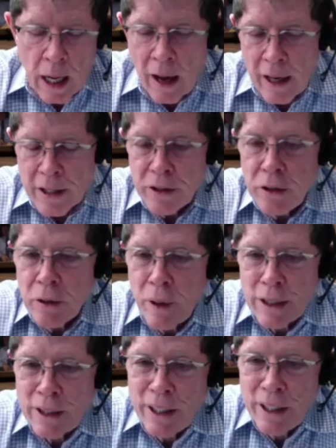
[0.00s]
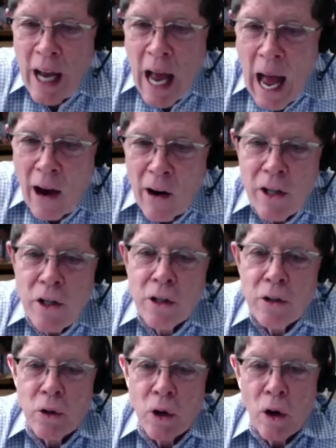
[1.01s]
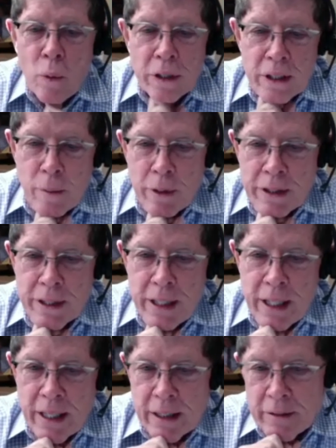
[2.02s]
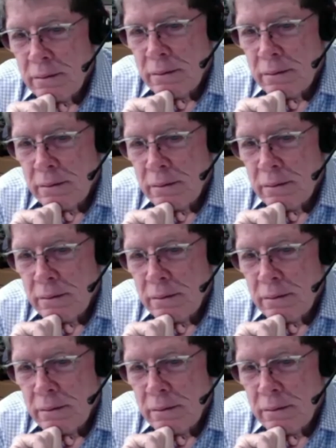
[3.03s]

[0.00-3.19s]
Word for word: I'll ask you a question here. How can you control what someone's thinking?